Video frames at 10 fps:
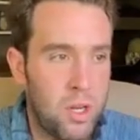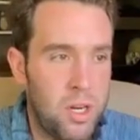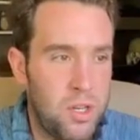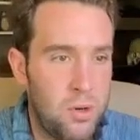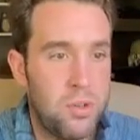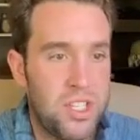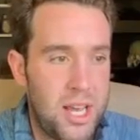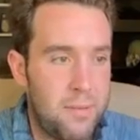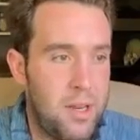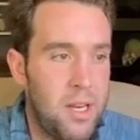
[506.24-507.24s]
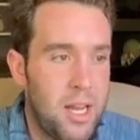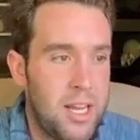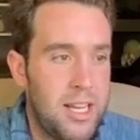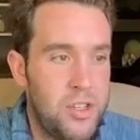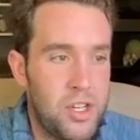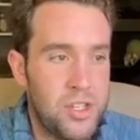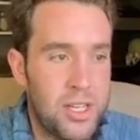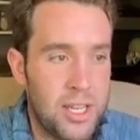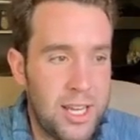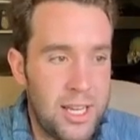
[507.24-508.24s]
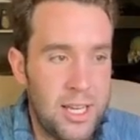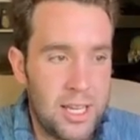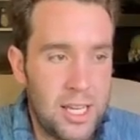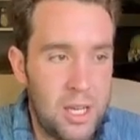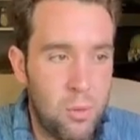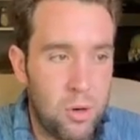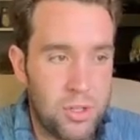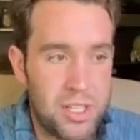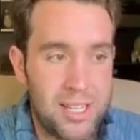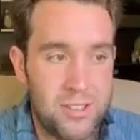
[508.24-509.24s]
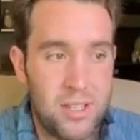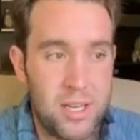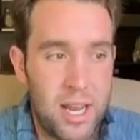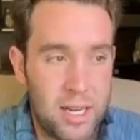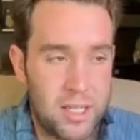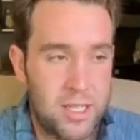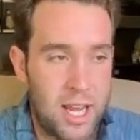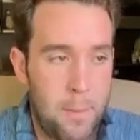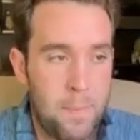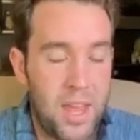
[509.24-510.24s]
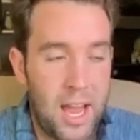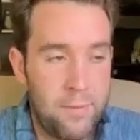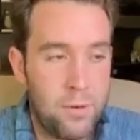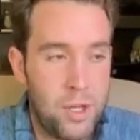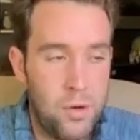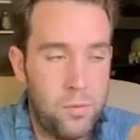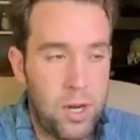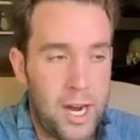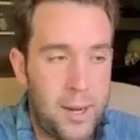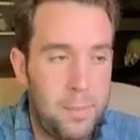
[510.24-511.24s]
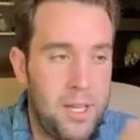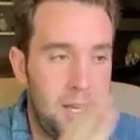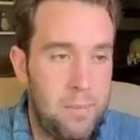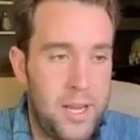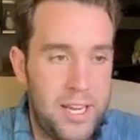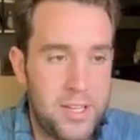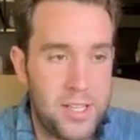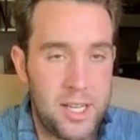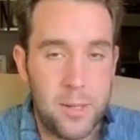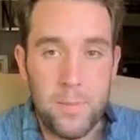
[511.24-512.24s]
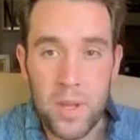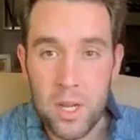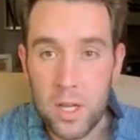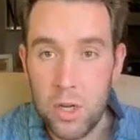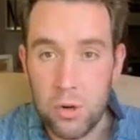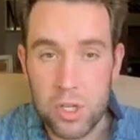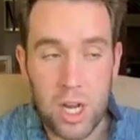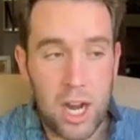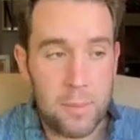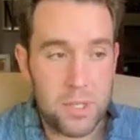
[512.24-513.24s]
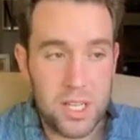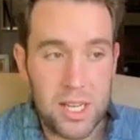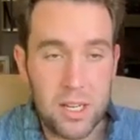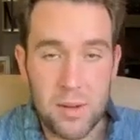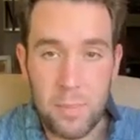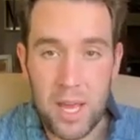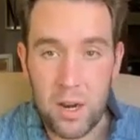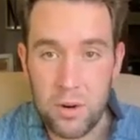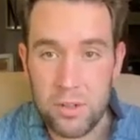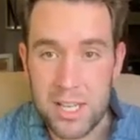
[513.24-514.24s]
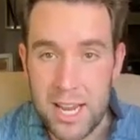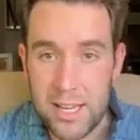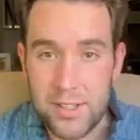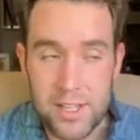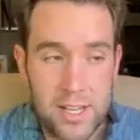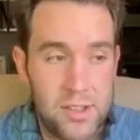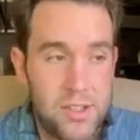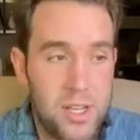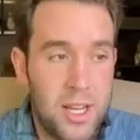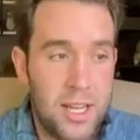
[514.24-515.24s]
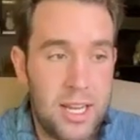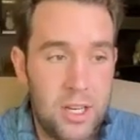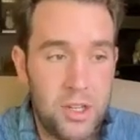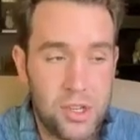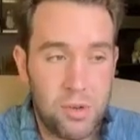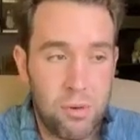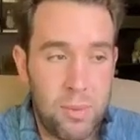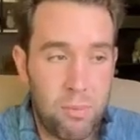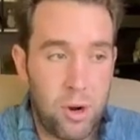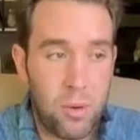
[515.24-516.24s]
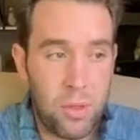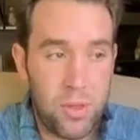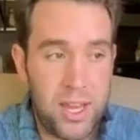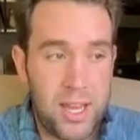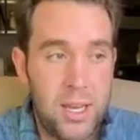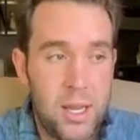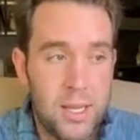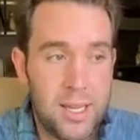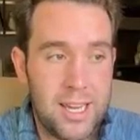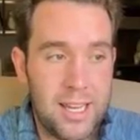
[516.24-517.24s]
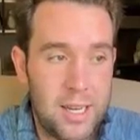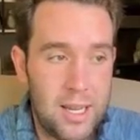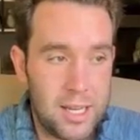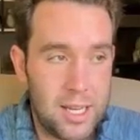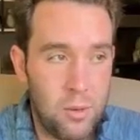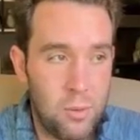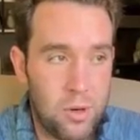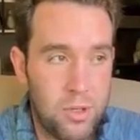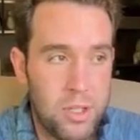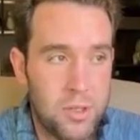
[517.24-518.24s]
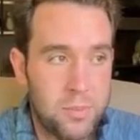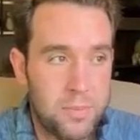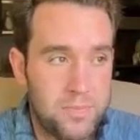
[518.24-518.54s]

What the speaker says: we're going to do, or 7, is just Get Keywords is the next step. After you've copy and pasted your top 10 competitors' ASINs into Cerebro, then Get Keywords.